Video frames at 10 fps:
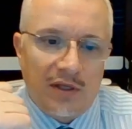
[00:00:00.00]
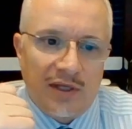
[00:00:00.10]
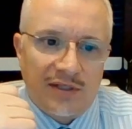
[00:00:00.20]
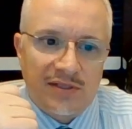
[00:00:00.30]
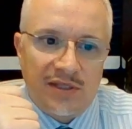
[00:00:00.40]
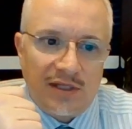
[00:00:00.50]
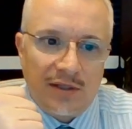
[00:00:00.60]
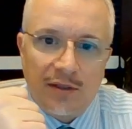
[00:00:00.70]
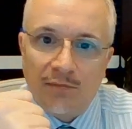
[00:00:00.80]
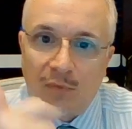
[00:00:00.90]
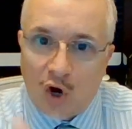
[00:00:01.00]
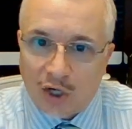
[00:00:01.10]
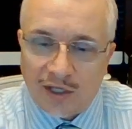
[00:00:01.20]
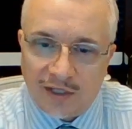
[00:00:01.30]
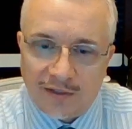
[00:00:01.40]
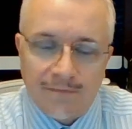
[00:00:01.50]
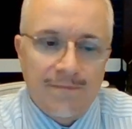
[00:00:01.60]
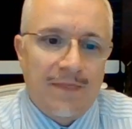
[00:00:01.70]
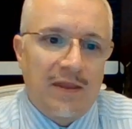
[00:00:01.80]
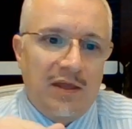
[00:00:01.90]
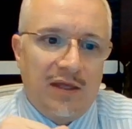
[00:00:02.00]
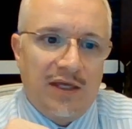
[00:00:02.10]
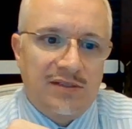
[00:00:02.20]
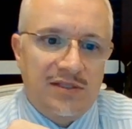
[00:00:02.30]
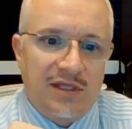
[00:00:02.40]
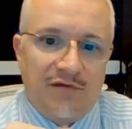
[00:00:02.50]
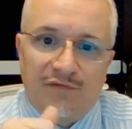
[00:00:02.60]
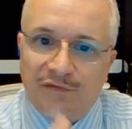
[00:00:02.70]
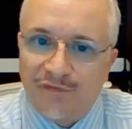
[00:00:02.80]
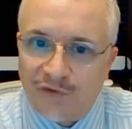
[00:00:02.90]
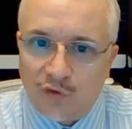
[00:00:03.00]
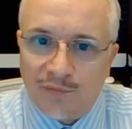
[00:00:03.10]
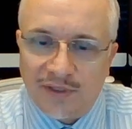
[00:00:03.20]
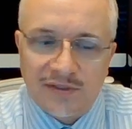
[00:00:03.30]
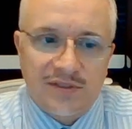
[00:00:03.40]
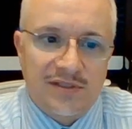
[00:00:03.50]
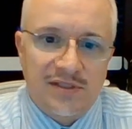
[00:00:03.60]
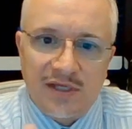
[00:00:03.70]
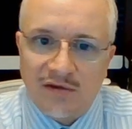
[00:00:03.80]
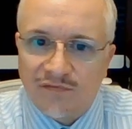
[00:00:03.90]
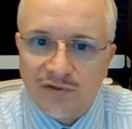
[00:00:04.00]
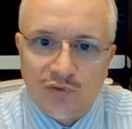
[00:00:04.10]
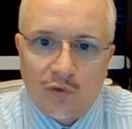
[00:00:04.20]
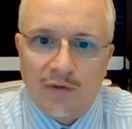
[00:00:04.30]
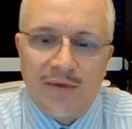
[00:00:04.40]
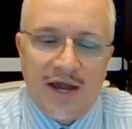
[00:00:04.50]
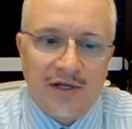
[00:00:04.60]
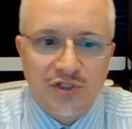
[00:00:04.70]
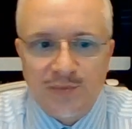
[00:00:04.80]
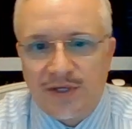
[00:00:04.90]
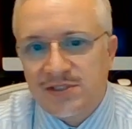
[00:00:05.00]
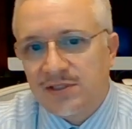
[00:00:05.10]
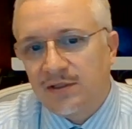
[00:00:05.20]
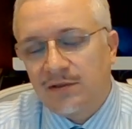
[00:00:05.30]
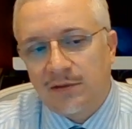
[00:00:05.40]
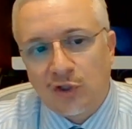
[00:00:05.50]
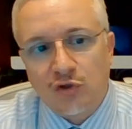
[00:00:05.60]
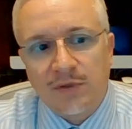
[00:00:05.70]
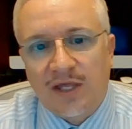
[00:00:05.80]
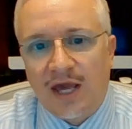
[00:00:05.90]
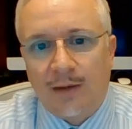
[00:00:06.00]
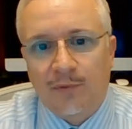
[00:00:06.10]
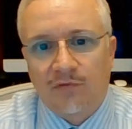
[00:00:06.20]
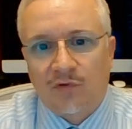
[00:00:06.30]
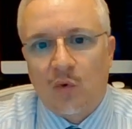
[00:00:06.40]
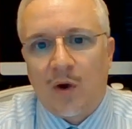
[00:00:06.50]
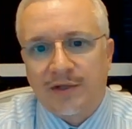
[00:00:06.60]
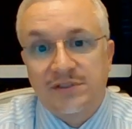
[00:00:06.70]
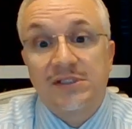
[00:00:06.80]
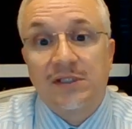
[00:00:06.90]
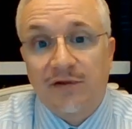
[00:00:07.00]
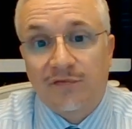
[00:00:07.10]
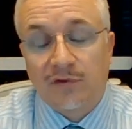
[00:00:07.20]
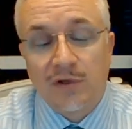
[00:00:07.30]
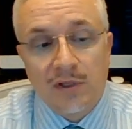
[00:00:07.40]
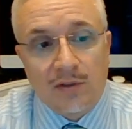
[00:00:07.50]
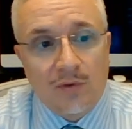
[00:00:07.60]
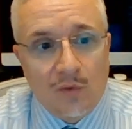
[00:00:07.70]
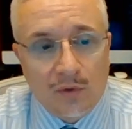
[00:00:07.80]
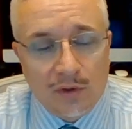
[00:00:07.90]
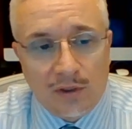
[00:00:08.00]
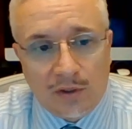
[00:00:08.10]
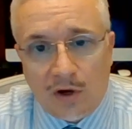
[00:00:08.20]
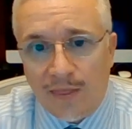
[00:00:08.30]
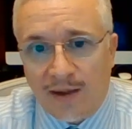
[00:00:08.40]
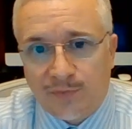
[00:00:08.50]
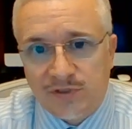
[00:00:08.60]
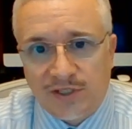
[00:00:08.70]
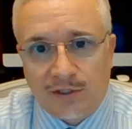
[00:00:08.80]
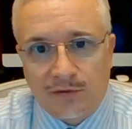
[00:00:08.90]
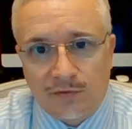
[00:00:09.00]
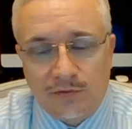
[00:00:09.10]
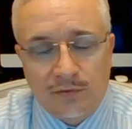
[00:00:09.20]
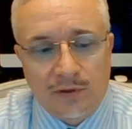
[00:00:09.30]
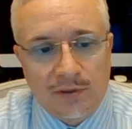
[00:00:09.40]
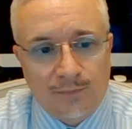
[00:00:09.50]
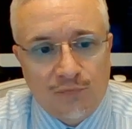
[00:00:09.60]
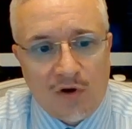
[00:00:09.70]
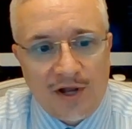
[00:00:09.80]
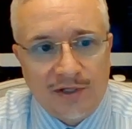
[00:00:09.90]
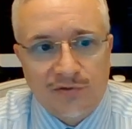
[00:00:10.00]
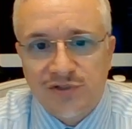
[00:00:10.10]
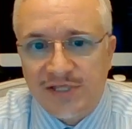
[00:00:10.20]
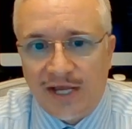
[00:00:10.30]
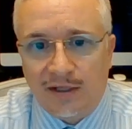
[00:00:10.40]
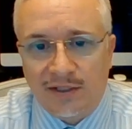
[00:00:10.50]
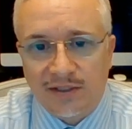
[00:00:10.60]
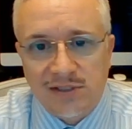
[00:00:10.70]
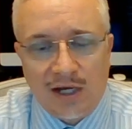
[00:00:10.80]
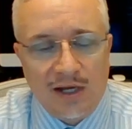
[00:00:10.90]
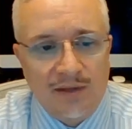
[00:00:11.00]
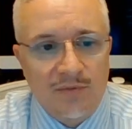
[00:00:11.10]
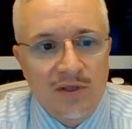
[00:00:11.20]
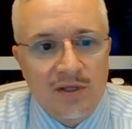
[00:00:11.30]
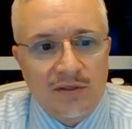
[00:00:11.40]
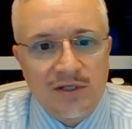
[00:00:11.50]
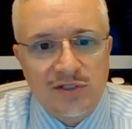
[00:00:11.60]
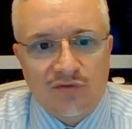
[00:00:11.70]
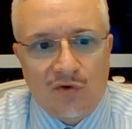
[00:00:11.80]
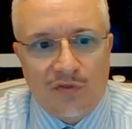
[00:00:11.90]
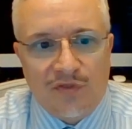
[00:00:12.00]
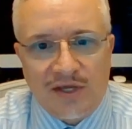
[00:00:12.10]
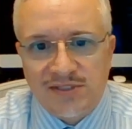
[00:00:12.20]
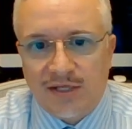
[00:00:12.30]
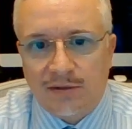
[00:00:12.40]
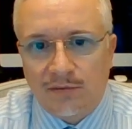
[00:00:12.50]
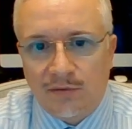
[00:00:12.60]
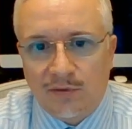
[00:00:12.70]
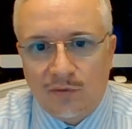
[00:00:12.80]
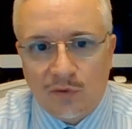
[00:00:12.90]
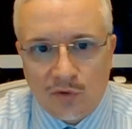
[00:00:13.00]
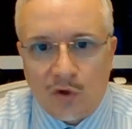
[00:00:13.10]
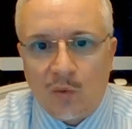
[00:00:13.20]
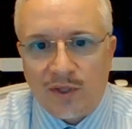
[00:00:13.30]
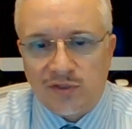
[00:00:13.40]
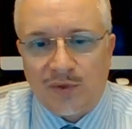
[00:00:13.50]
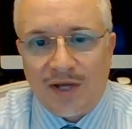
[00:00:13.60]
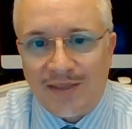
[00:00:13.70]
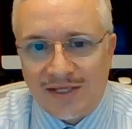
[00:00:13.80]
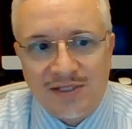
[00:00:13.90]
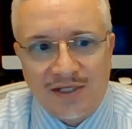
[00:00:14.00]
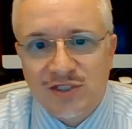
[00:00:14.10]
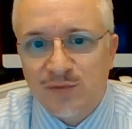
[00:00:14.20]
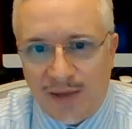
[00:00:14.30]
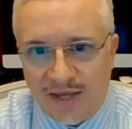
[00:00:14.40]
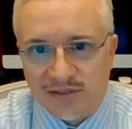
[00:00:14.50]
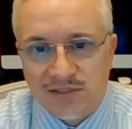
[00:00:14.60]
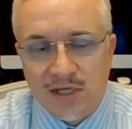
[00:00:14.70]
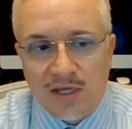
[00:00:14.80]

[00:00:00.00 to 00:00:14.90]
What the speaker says: it's the marketing, it's the fulfillment, it's the inventory management, it's the human capital required to deliver on that particular product or sale at a time. These are all things that go into it, and that's an expense.